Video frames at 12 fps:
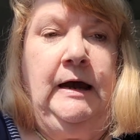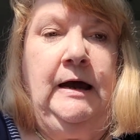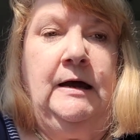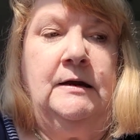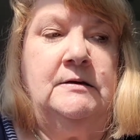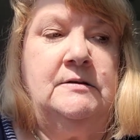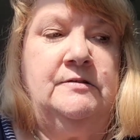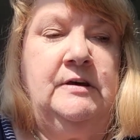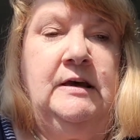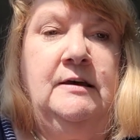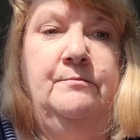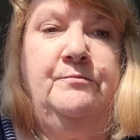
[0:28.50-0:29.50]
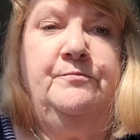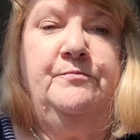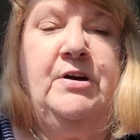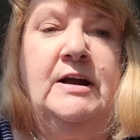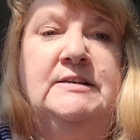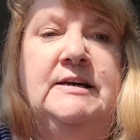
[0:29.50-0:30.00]
and the
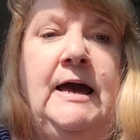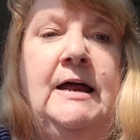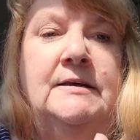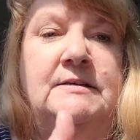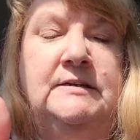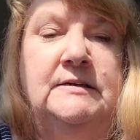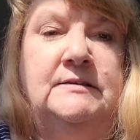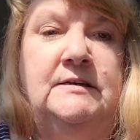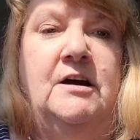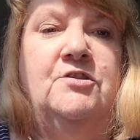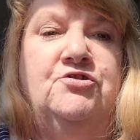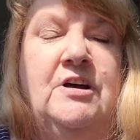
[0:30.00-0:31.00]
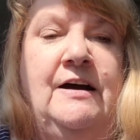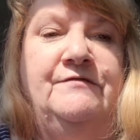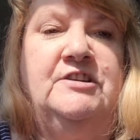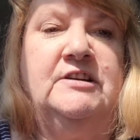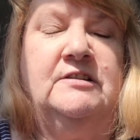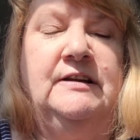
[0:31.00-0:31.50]
practicalities I have
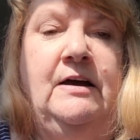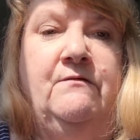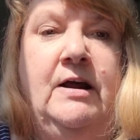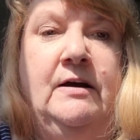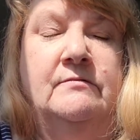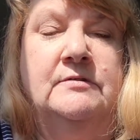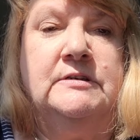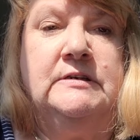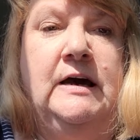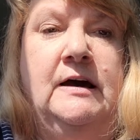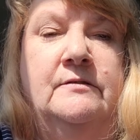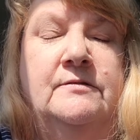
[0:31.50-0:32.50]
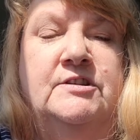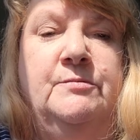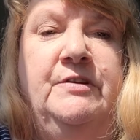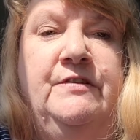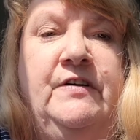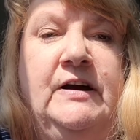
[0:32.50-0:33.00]
to get round and some
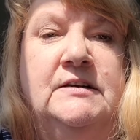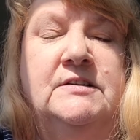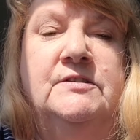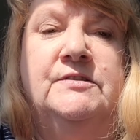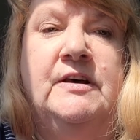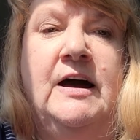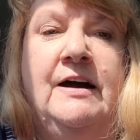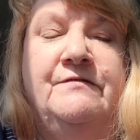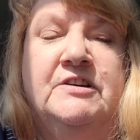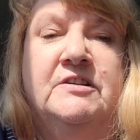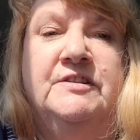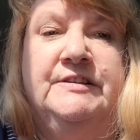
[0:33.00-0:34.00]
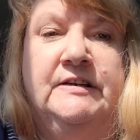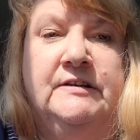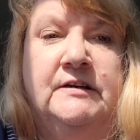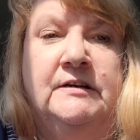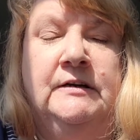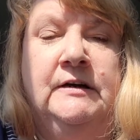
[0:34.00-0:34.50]
of the factors that I have to
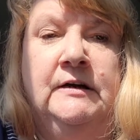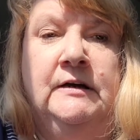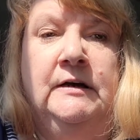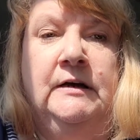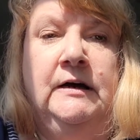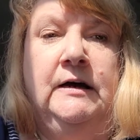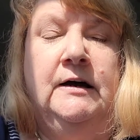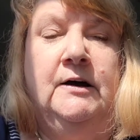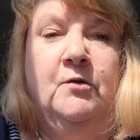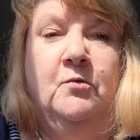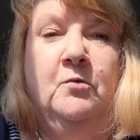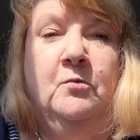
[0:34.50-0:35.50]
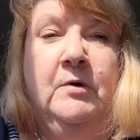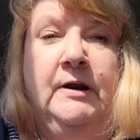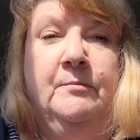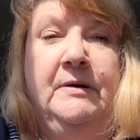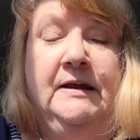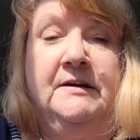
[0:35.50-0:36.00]
consider when
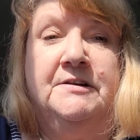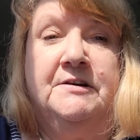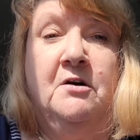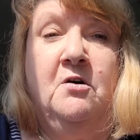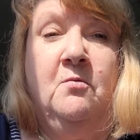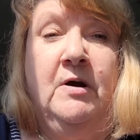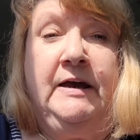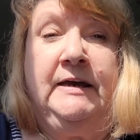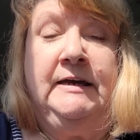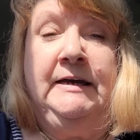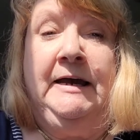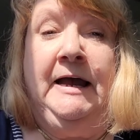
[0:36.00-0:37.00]
I'm planning to go away.